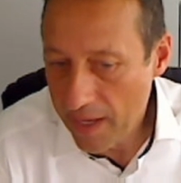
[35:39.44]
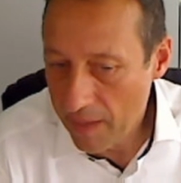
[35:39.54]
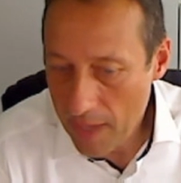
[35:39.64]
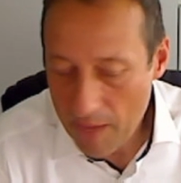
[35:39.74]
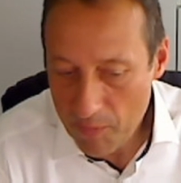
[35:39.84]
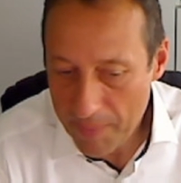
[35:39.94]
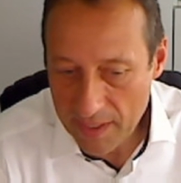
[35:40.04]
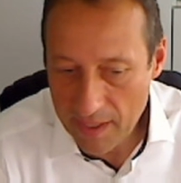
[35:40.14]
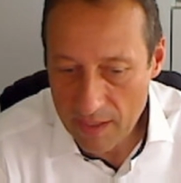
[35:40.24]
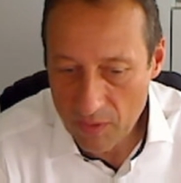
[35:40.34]
Everybody
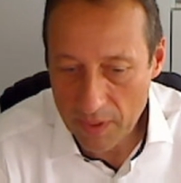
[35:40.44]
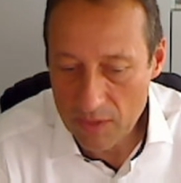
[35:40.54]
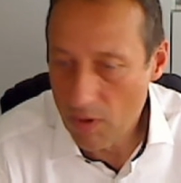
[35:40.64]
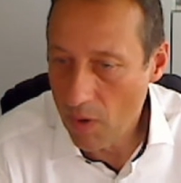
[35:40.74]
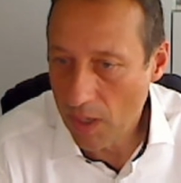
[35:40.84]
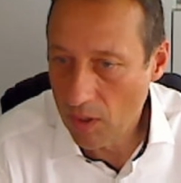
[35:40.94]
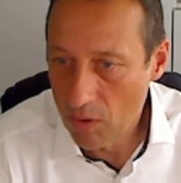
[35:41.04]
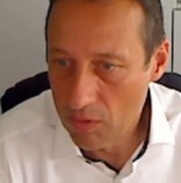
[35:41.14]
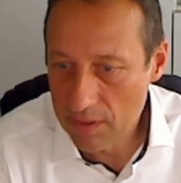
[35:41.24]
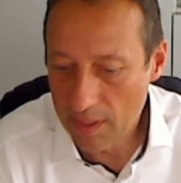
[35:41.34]
can look into our
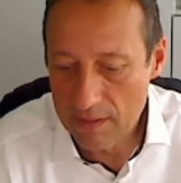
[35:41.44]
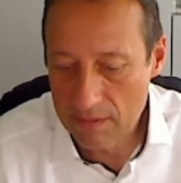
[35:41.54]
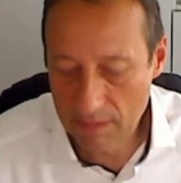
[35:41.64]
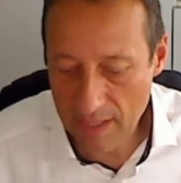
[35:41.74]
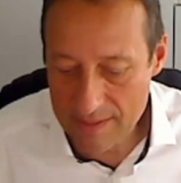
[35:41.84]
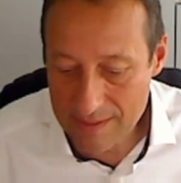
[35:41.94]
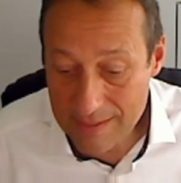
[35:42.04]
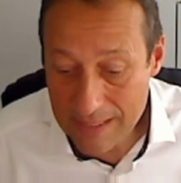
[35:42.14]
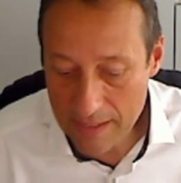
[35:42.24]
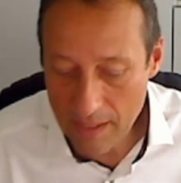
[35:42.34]
code and can
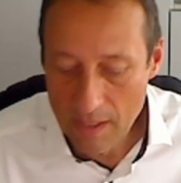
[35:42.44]
see